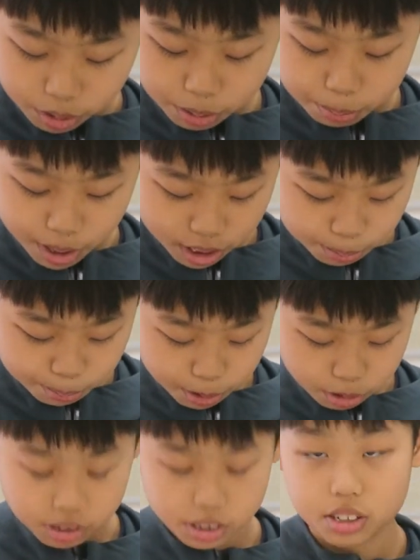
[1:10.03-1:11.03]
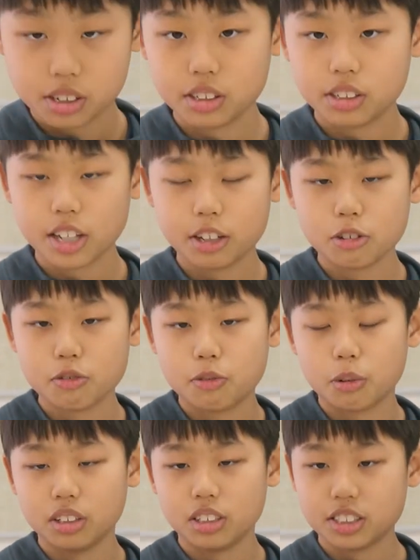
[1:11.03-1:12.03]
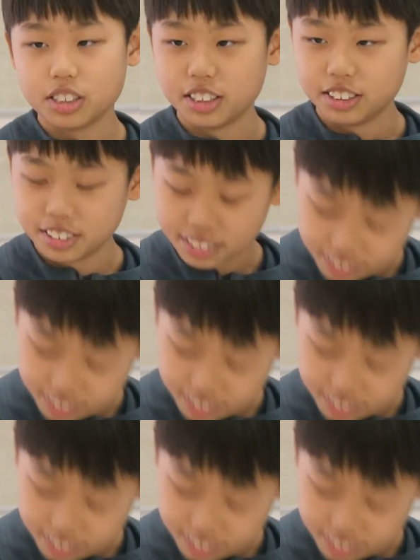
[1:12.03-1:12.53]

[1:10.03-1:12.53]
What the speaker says: read many books. Thank you for listening.